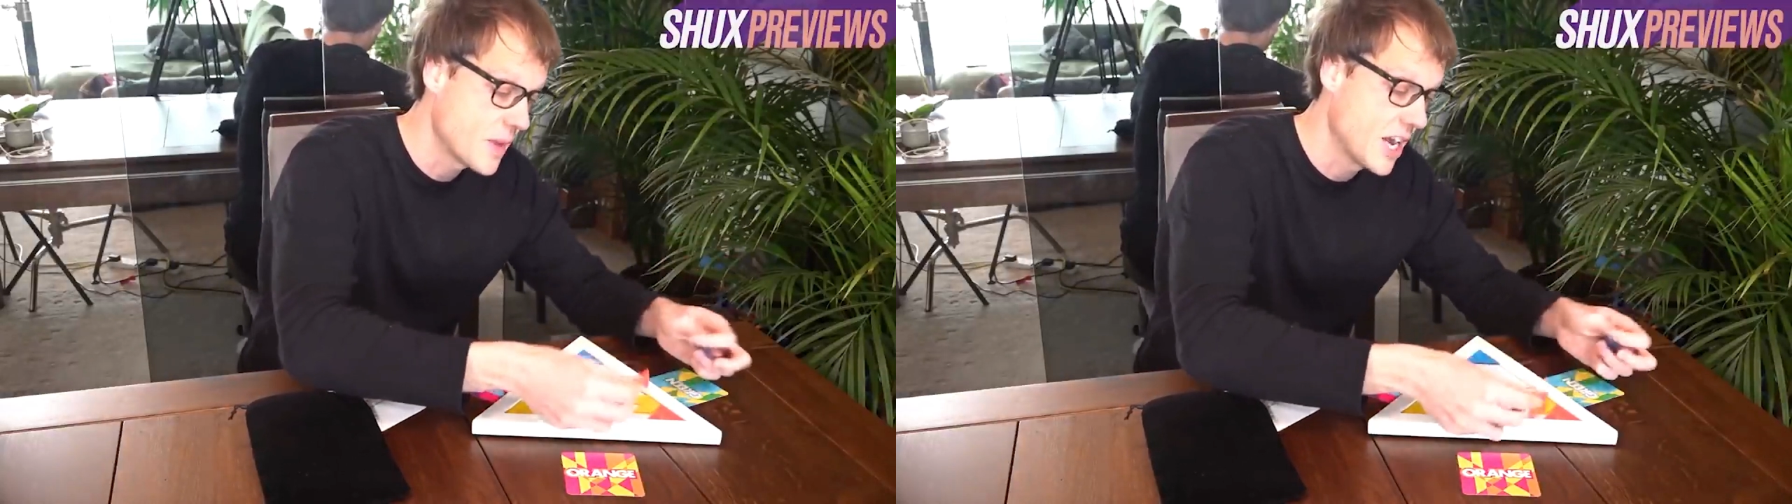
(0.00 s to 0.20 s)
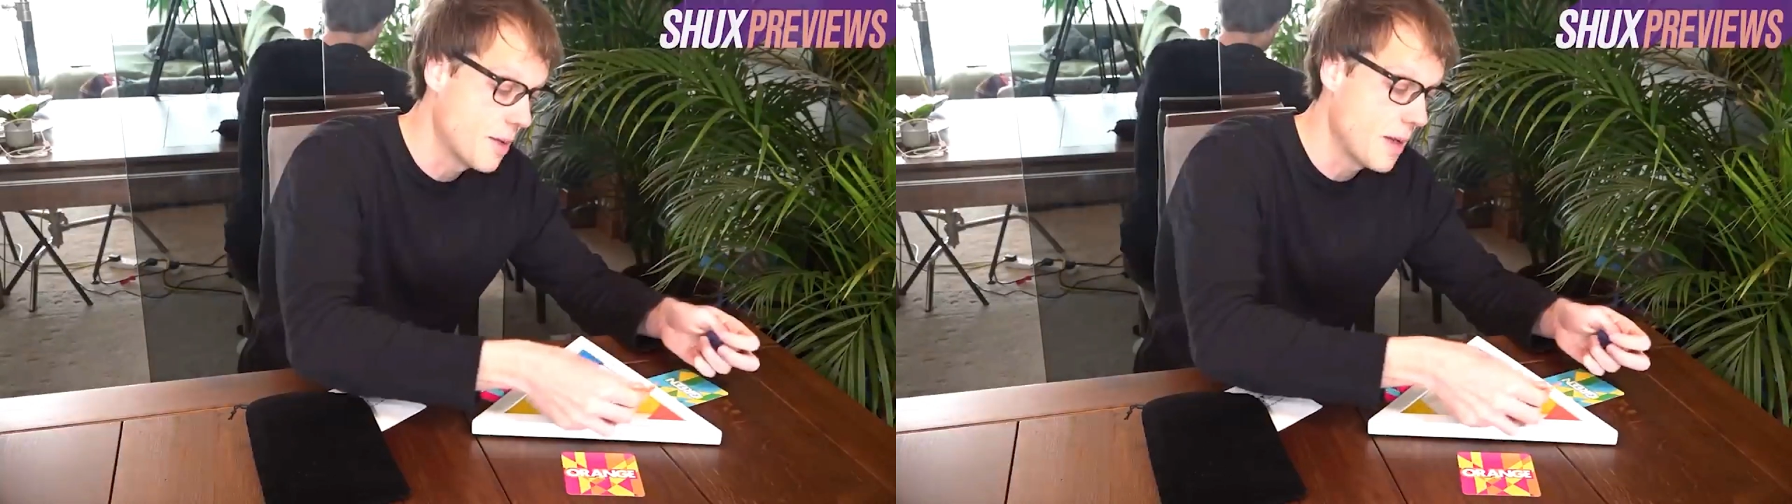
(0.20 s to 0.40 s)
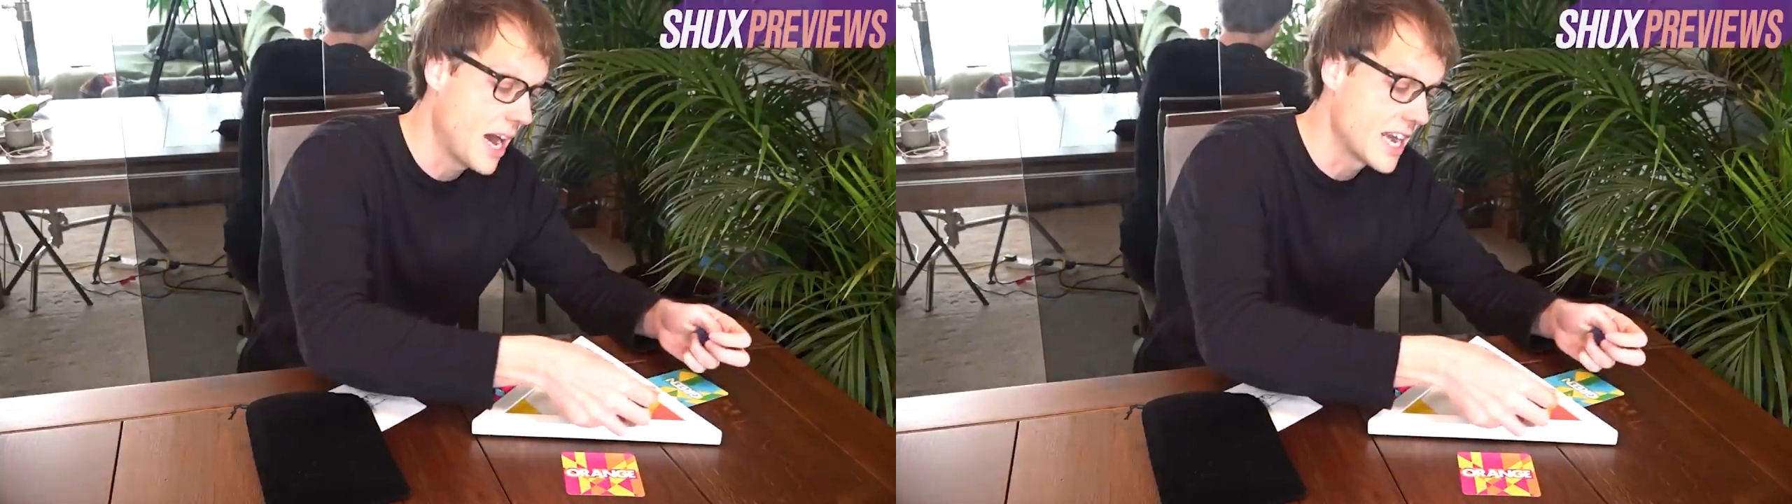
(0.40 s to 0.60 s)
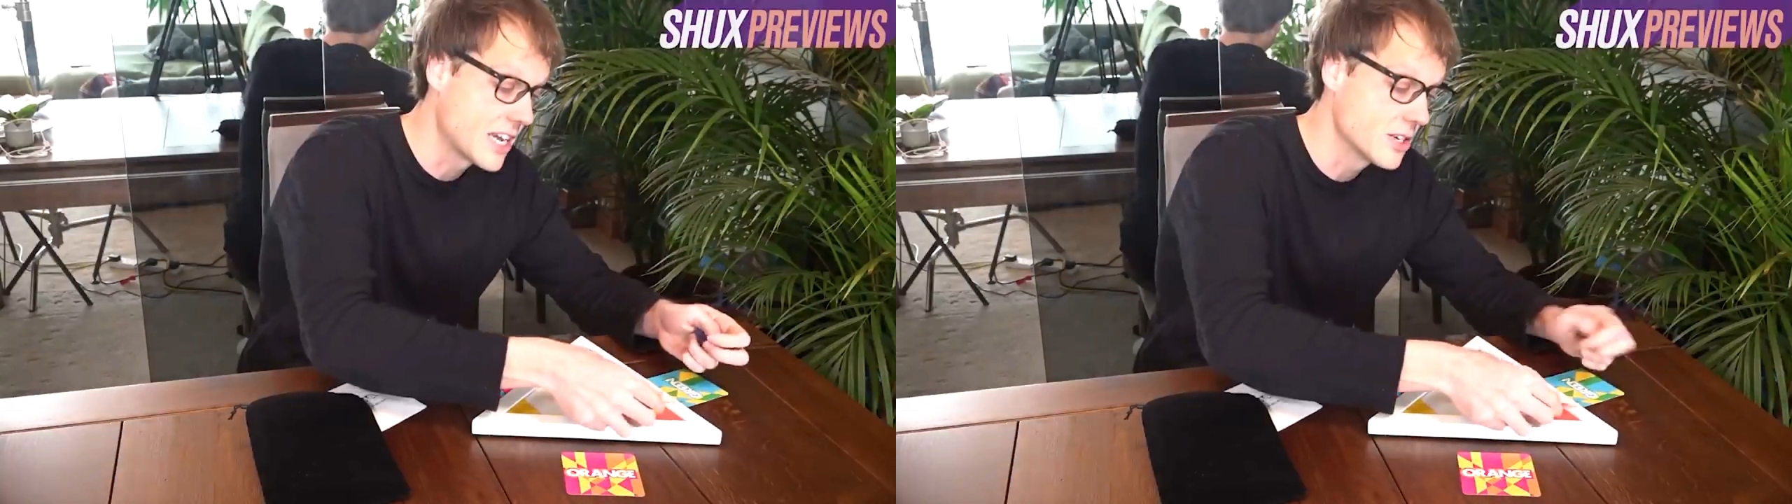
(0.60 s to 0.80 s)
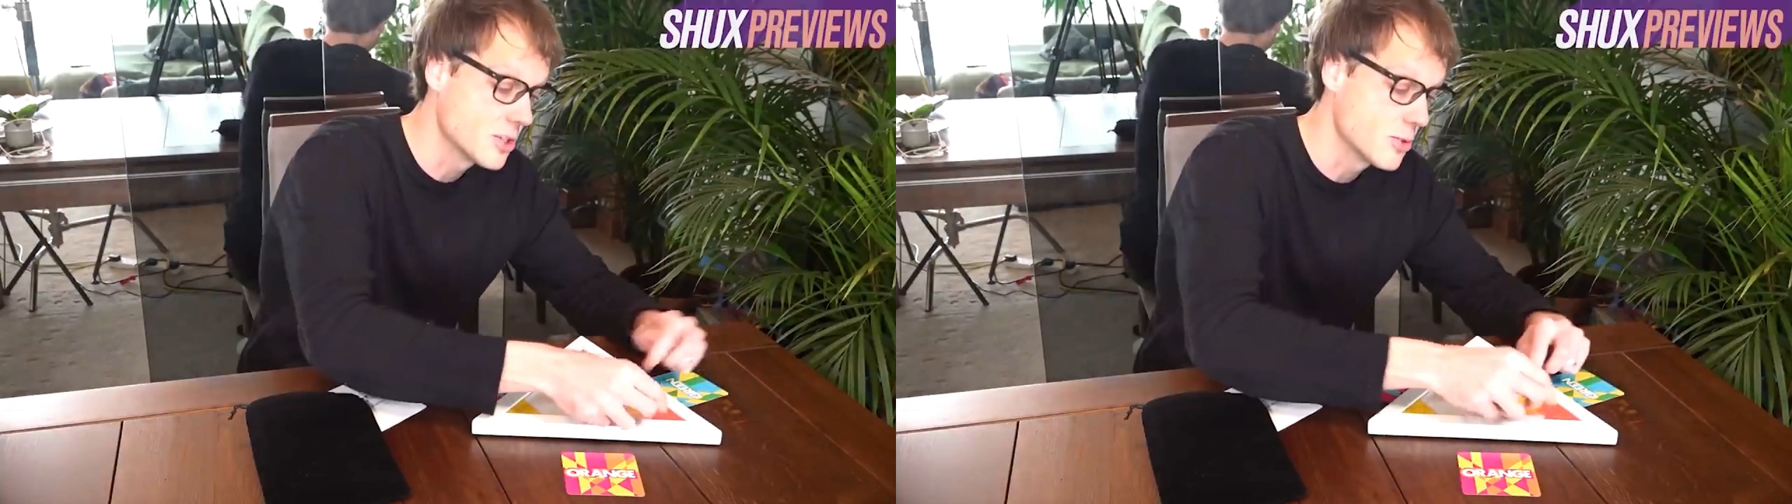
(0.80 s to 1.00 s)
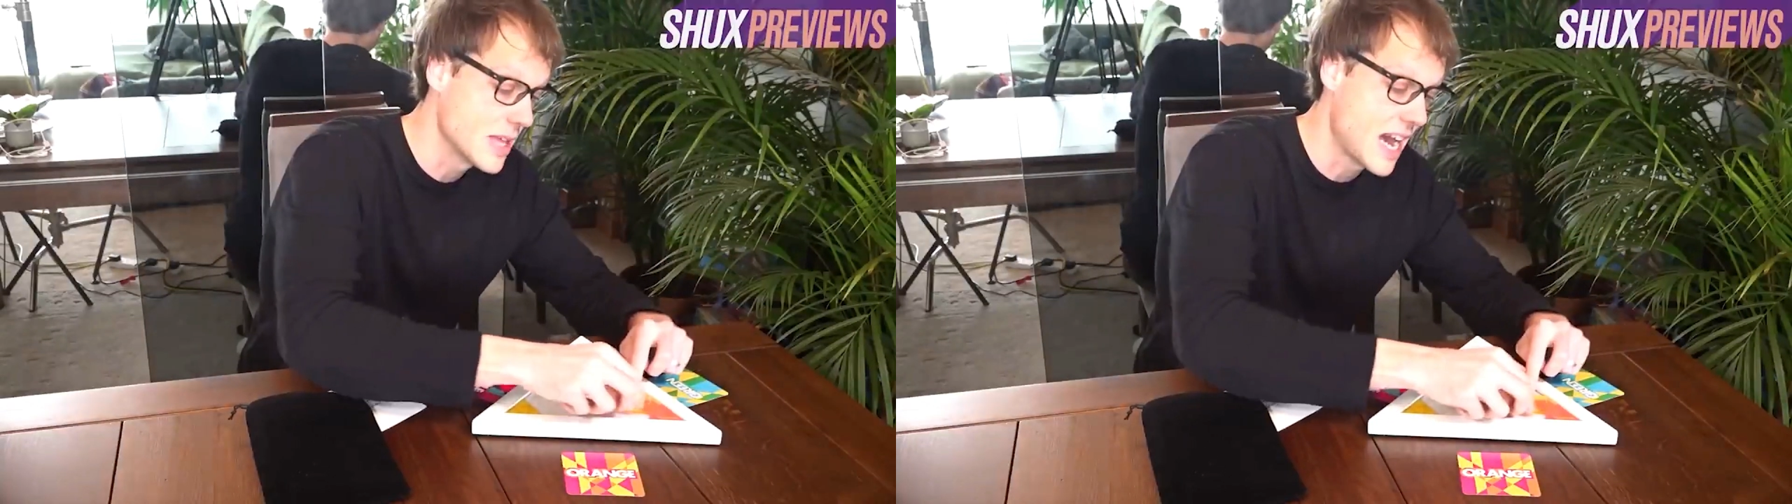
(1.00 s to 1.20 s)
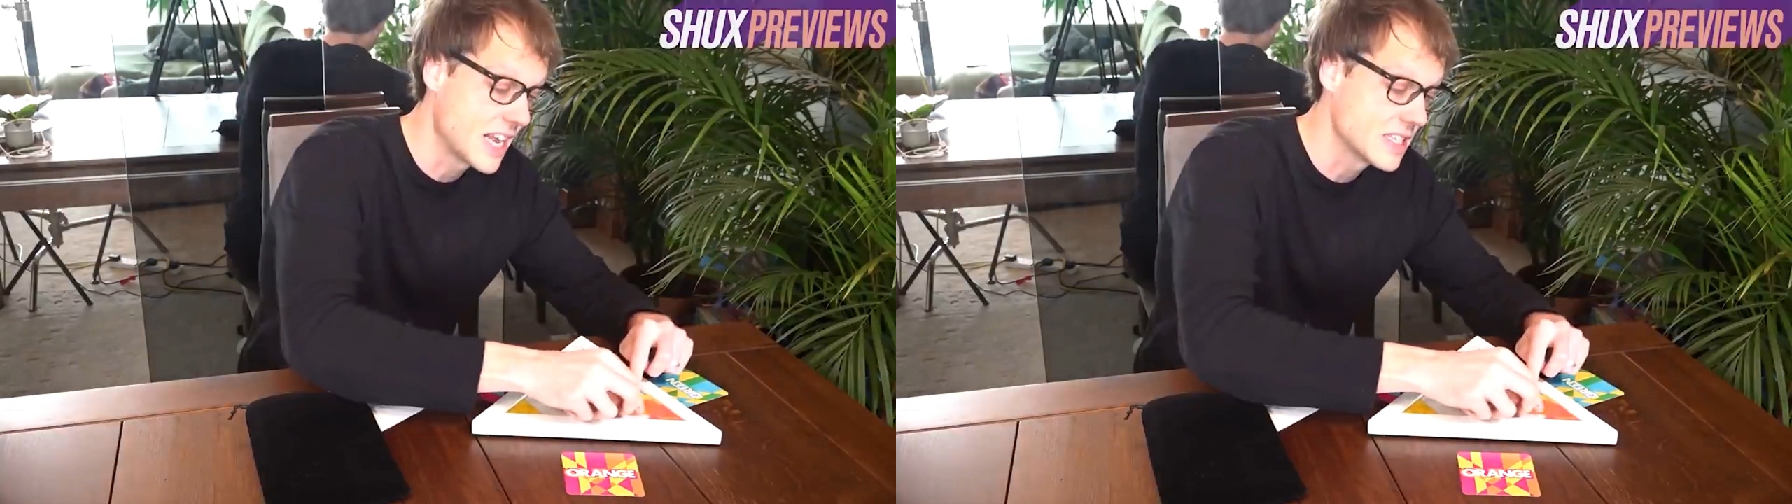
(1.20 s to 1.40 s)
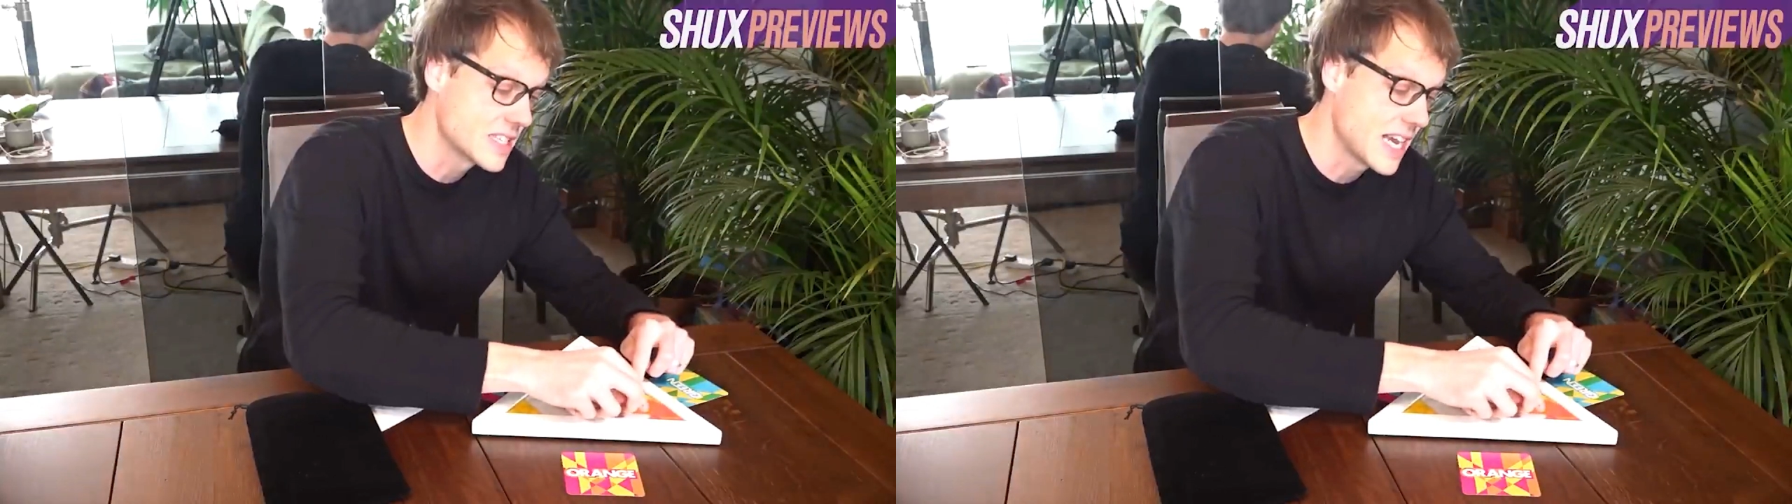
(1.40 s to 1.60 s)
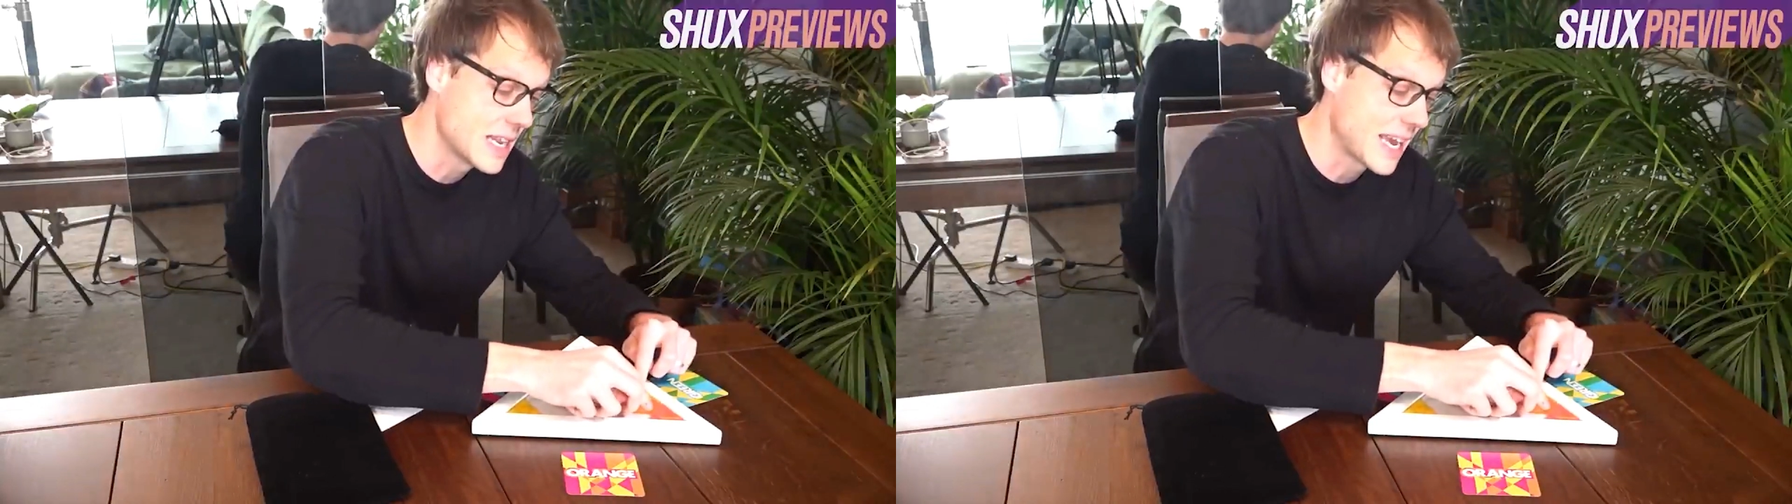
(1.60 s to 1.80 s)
I can do that instead.